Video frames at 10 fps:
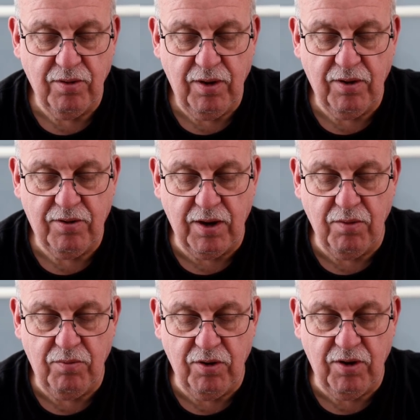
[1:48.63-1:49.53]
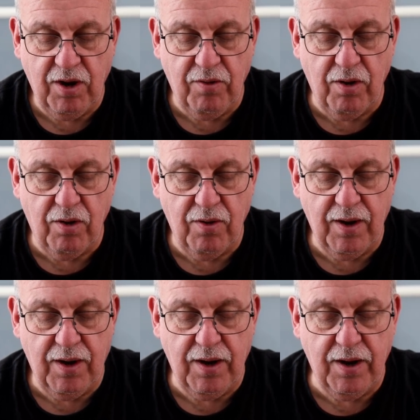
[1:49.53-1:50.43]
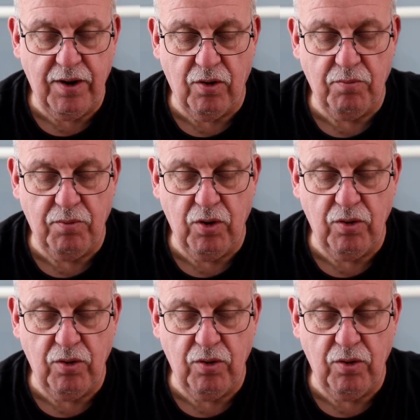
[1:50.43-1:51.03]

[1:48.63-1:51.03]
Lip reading: You set them to zero and then they don't